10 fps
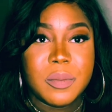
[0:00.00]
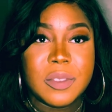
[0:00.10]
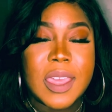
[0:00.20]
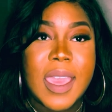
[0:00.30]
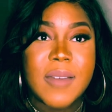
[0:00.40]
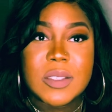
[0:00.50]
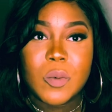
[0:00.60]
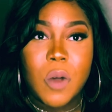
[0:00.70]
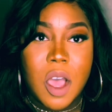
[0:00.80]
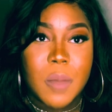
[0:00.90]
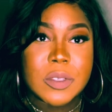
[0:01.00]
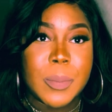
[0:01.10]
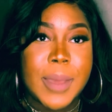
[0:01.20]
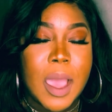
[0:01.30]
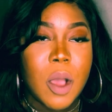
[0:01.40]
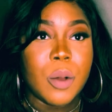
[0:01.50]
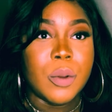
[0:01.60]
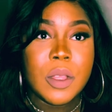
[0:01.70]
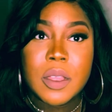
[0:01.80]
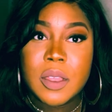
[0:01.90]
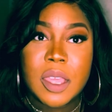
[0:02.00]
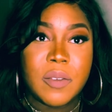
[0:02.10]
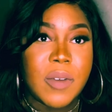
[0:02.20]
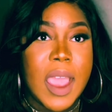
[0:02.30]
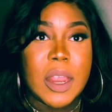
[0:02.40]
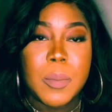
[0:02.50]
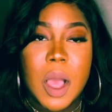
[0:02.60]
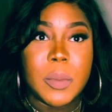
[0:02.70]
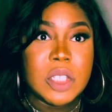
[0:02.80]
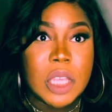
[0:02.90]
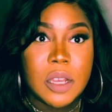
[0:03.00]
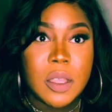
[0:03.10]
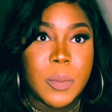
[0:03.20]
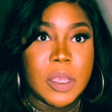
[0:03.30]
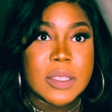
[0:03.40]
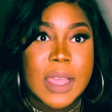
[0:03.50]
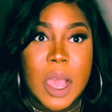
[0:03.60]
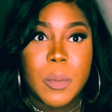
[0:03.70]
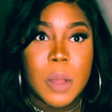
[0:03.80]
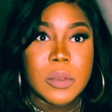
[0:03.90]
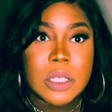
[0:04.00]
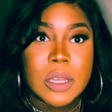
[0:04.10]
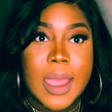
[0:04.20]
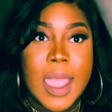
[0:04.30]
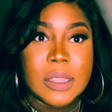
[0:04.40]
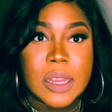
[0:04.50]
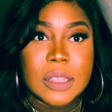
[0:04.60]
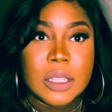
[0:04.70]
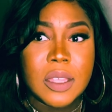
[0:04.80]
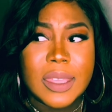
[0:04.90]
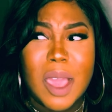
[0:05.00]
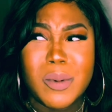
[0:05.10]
They have some qualms about inviting Mama Gina because of how Mama Gina acted at the cookout,